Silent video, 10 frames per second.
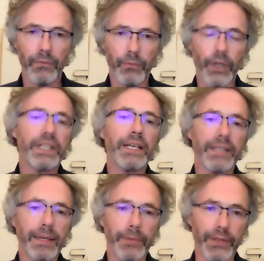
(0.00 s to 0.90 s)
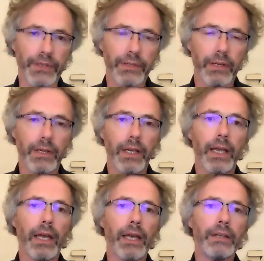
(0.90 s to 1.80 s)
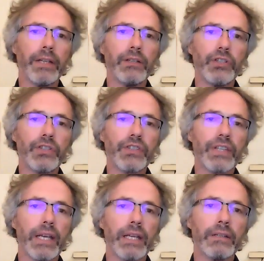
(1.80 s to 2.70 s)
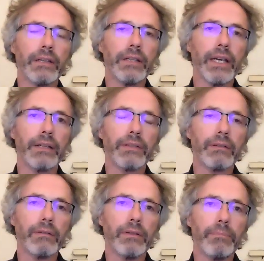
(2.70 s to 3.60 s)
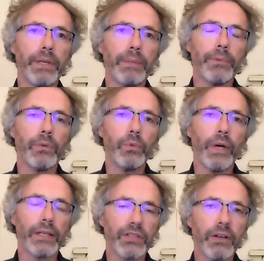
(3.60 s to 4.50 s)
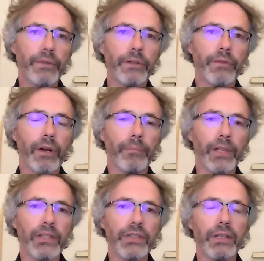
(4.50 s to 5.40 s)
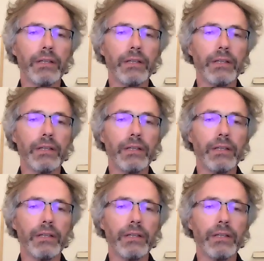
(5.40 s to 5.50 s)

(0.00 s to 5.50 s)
what had happened. And they just said that the people who had suffered from this,